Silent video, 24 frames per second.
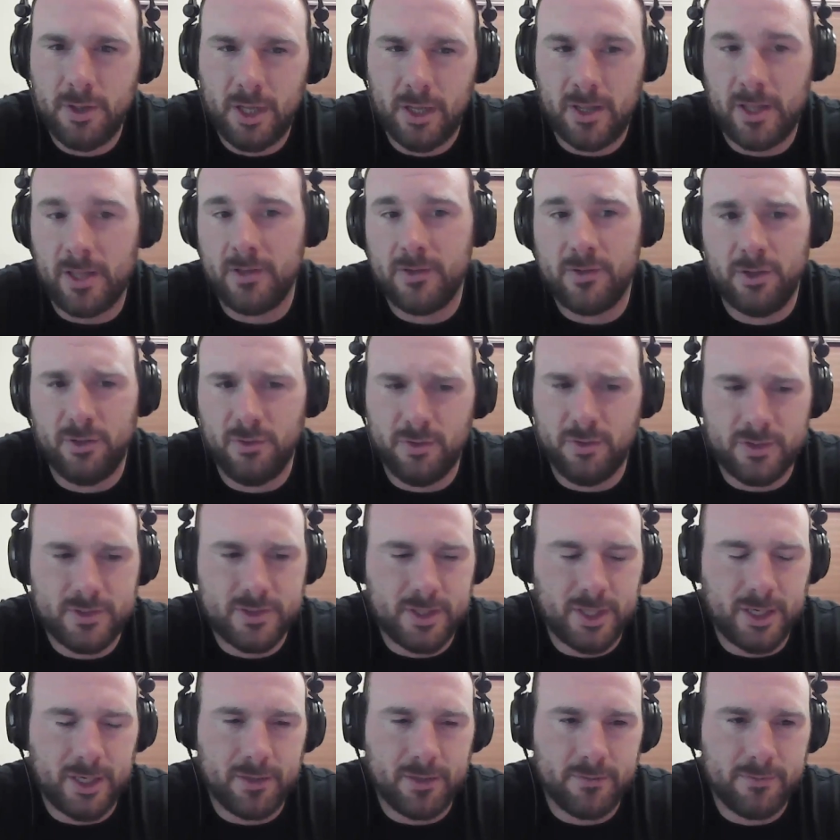and then two,
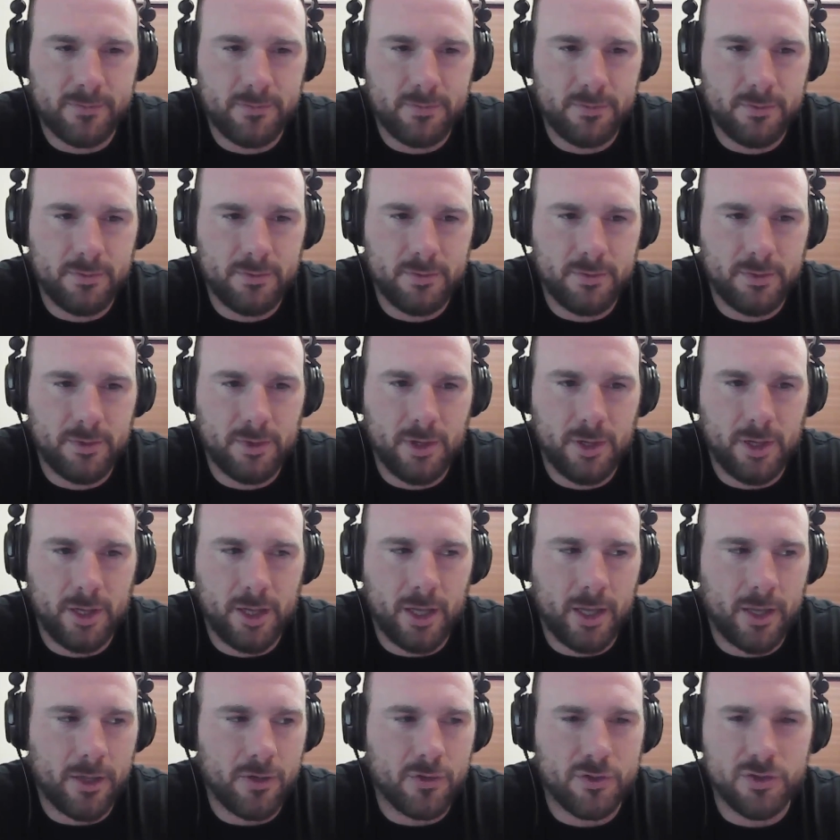it's like,
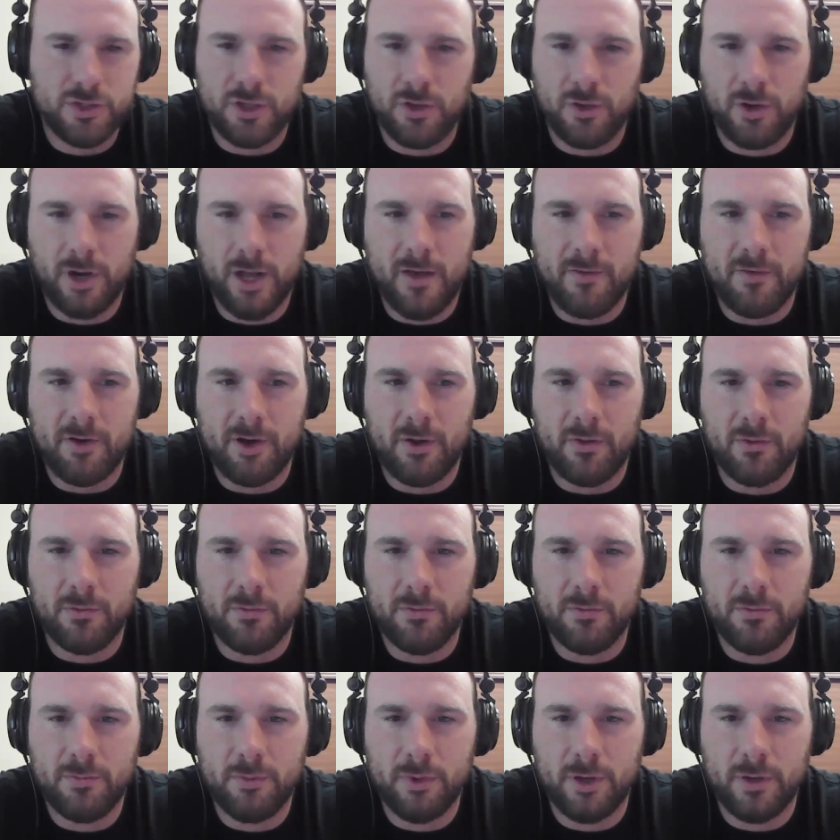I usually don't have it out
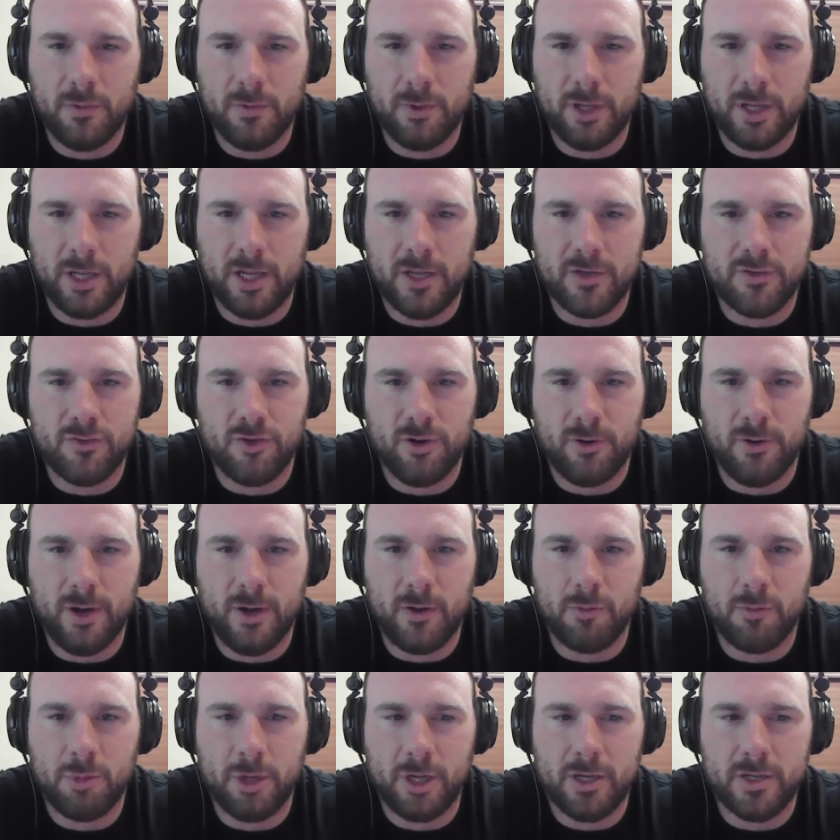when the kids are
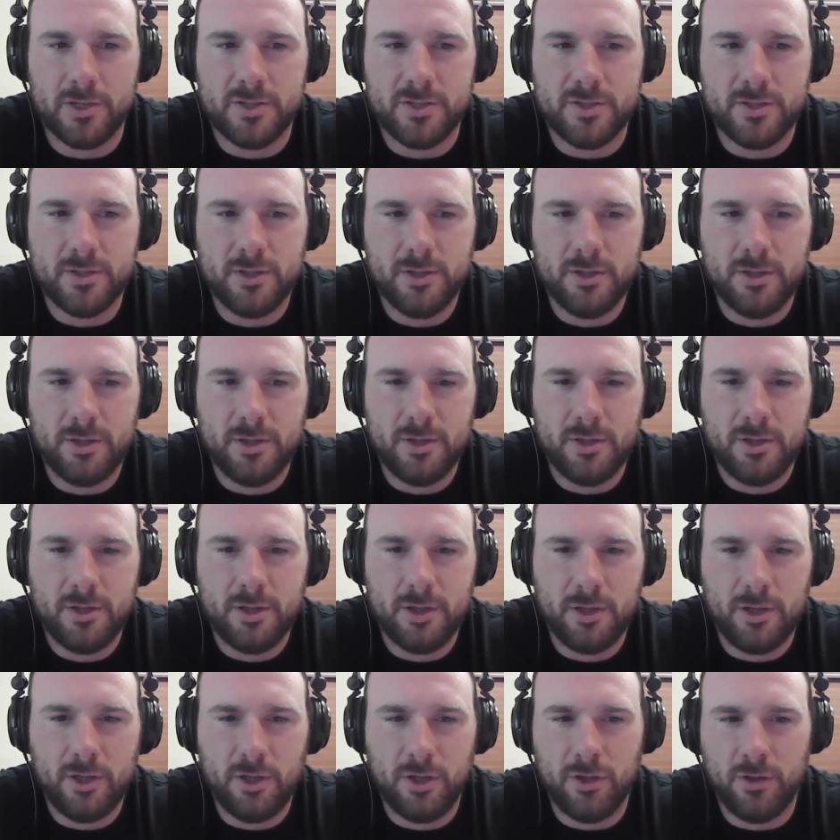around because
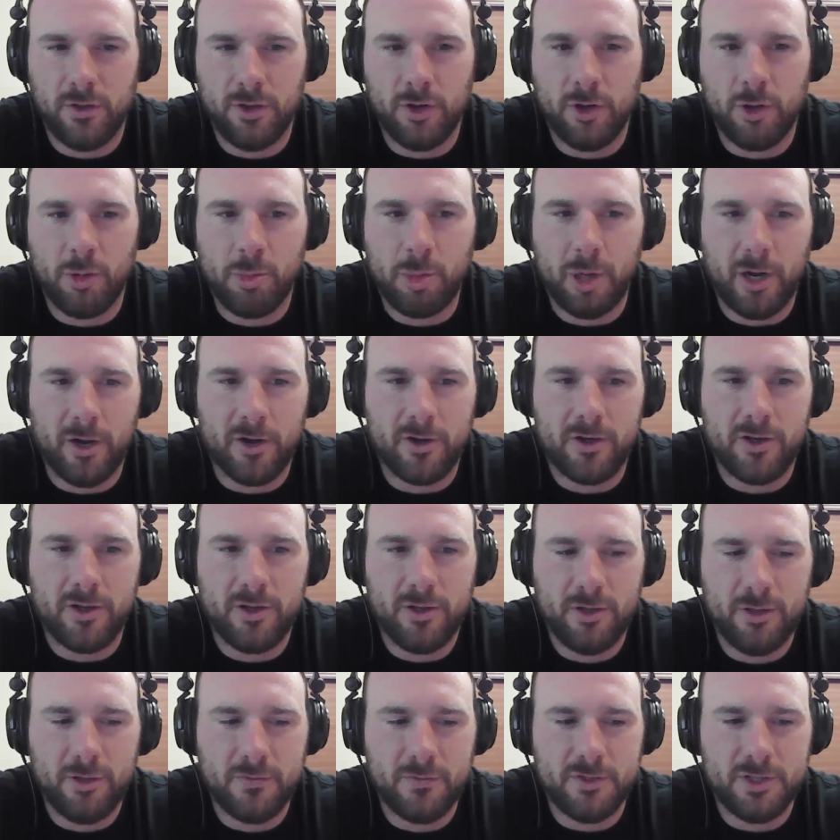you're a parent.
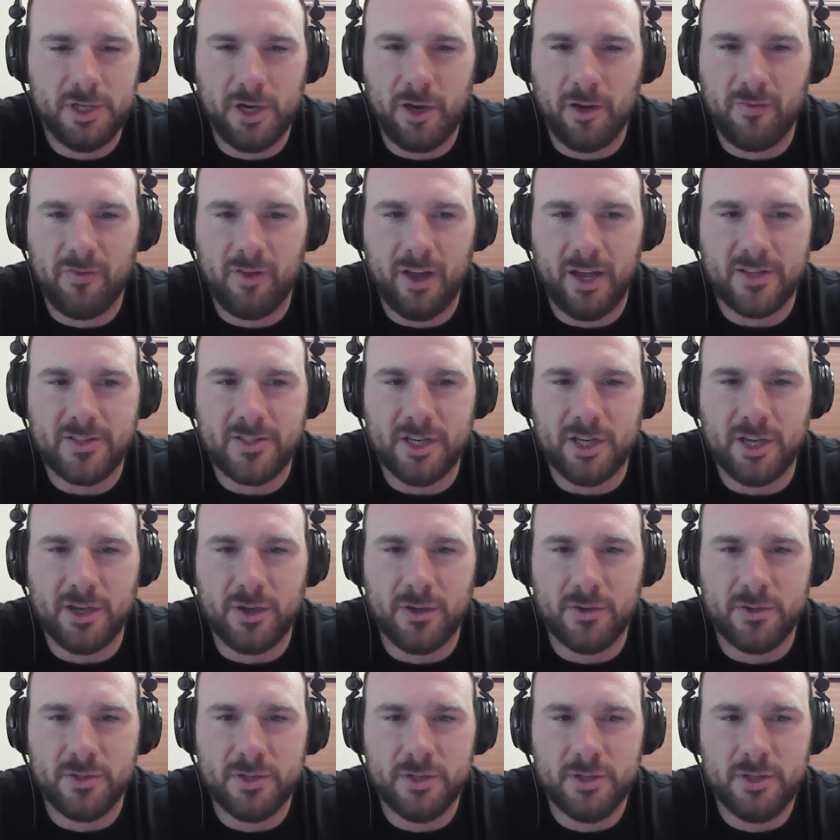You've seen how fast it
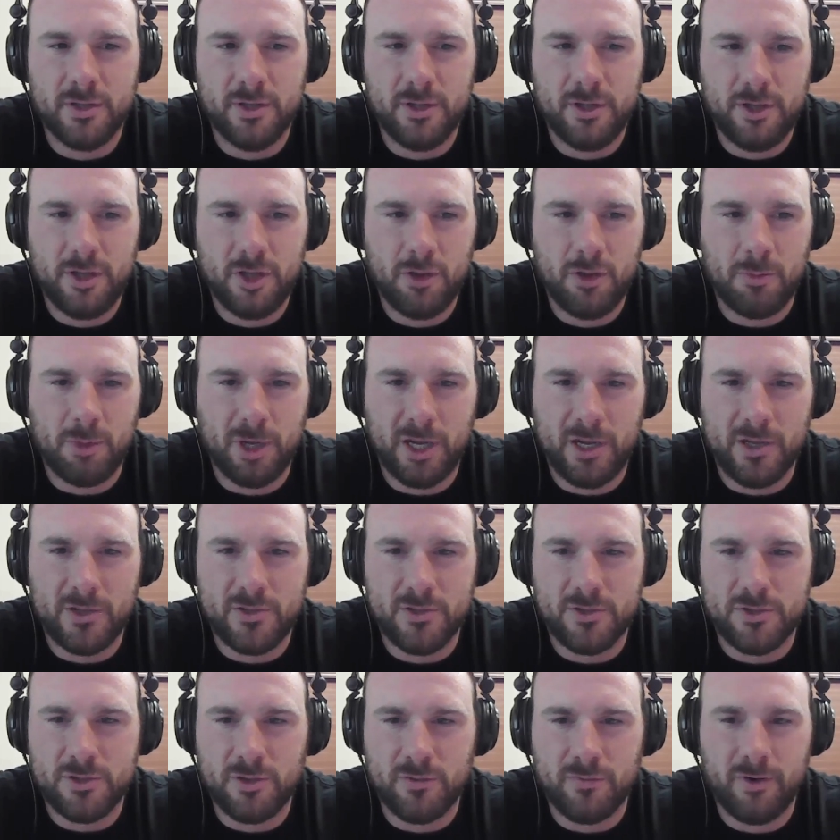goes. My
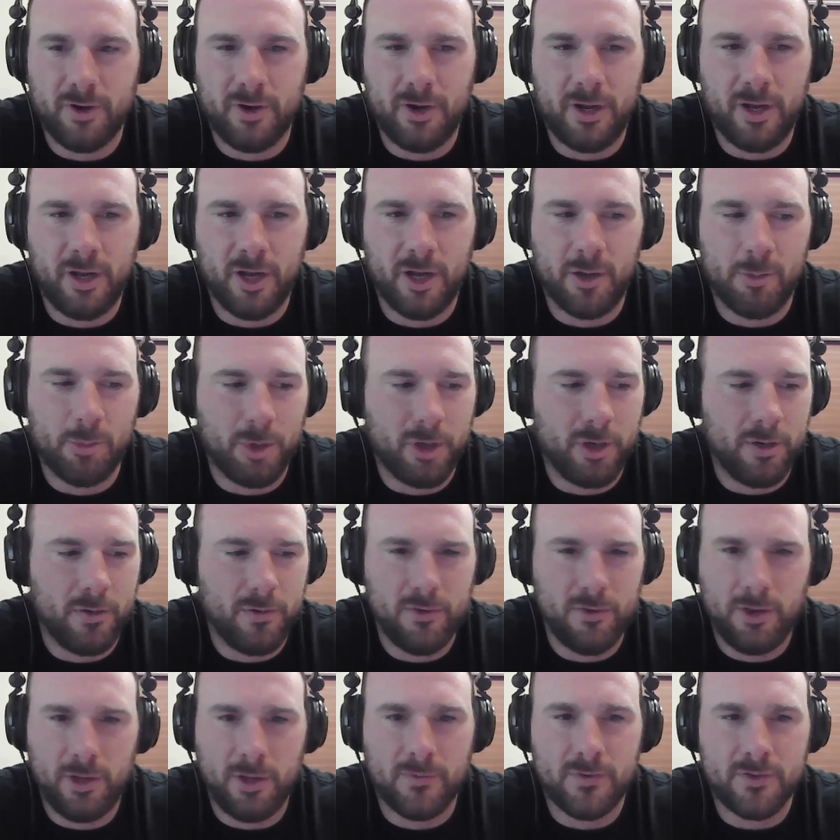kids are still very young, but
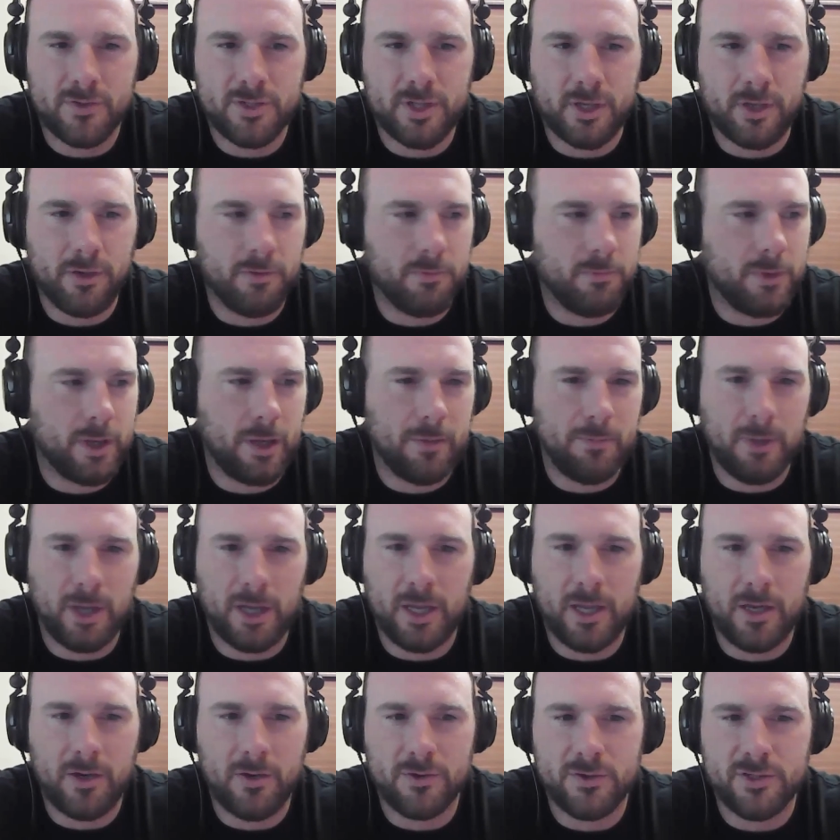all of a sudden my
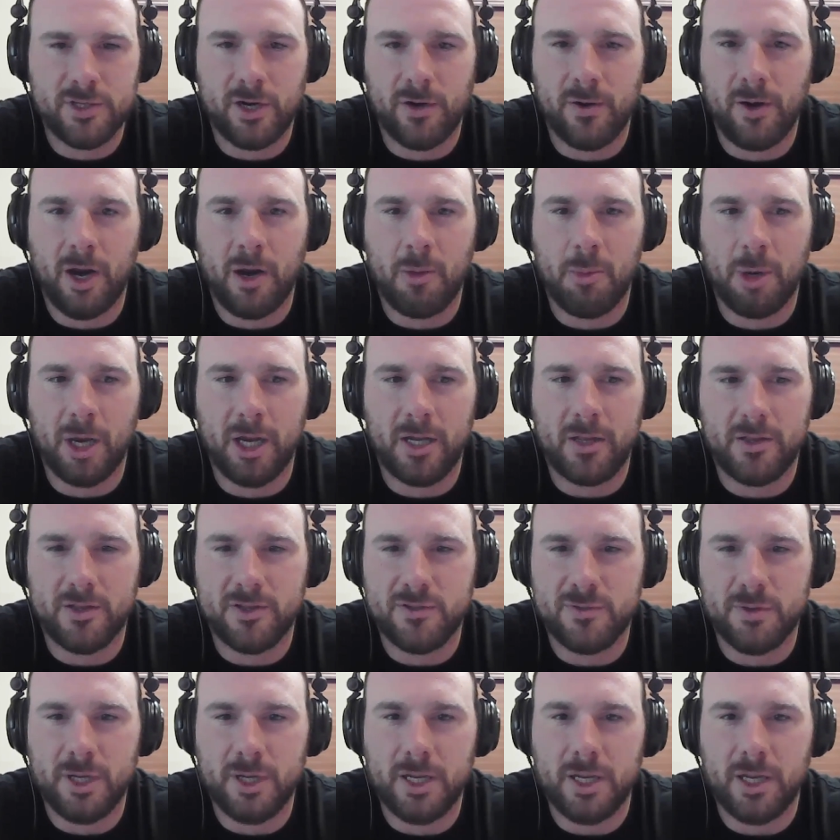kid knows how to ride a bike
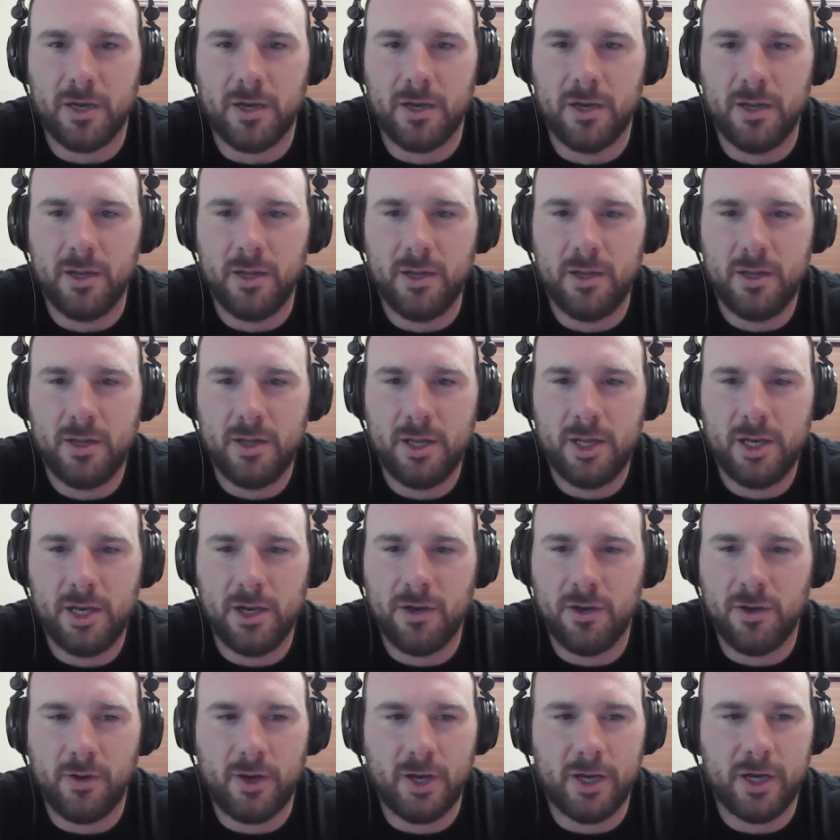this week and he
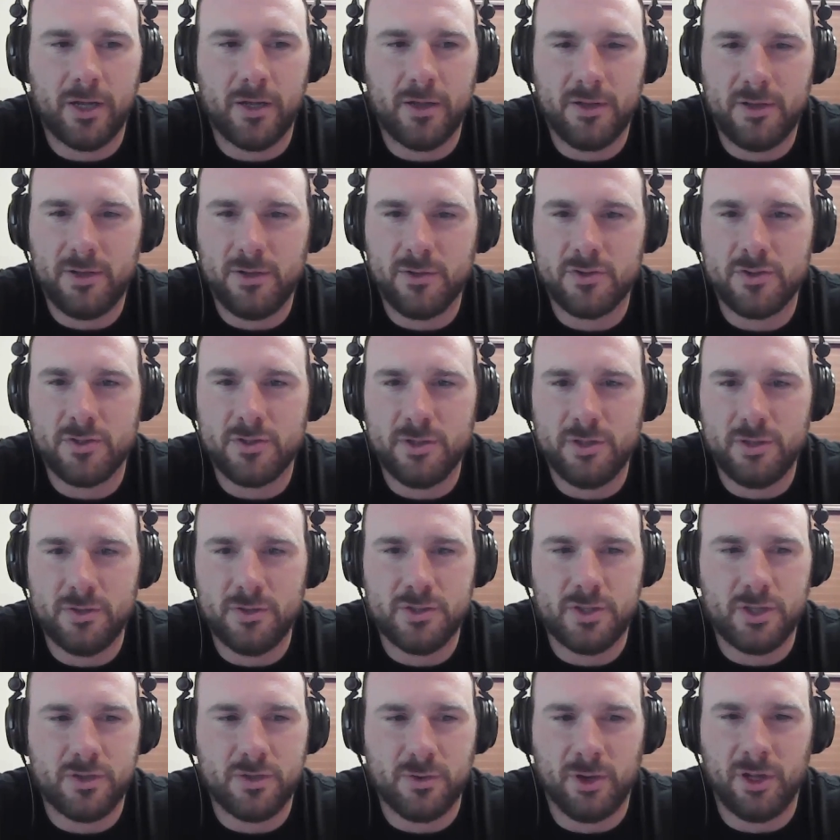didn't know how to use
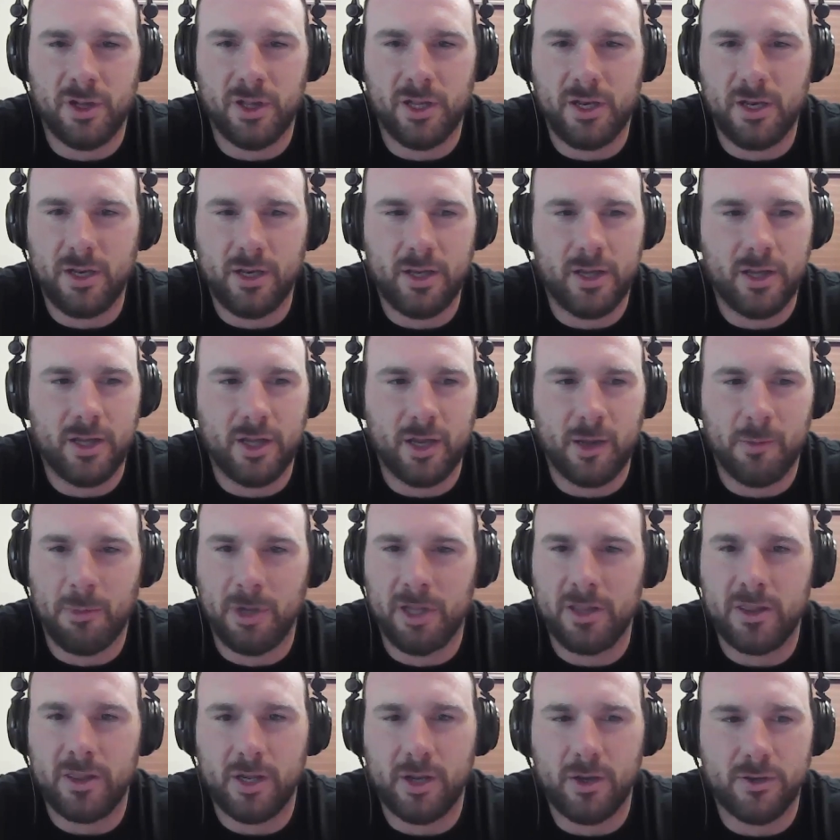the toilet like a
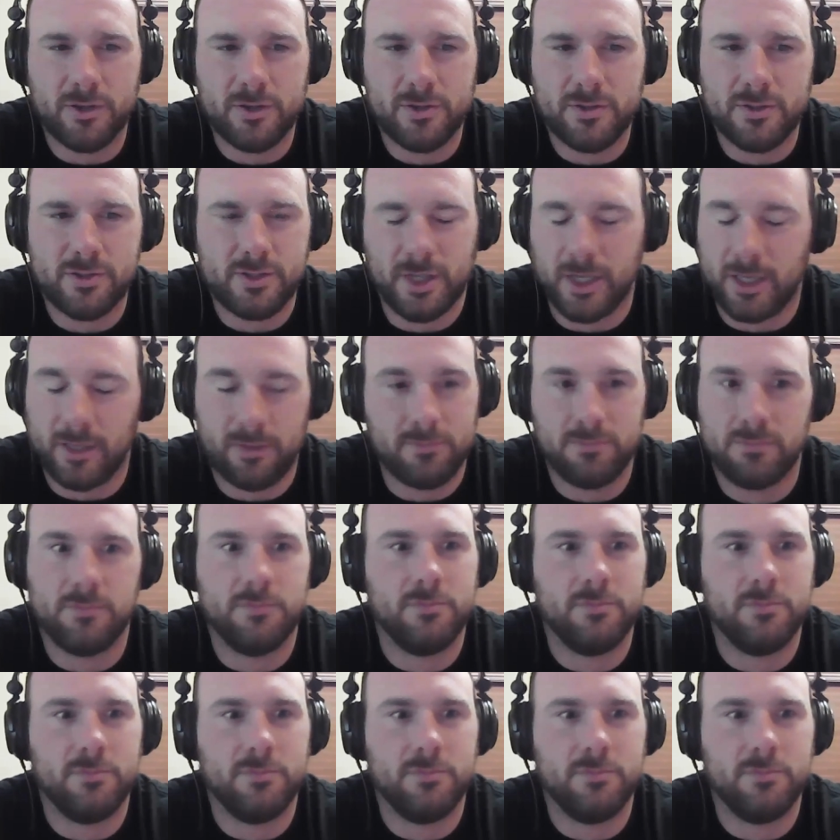month ago. So it's like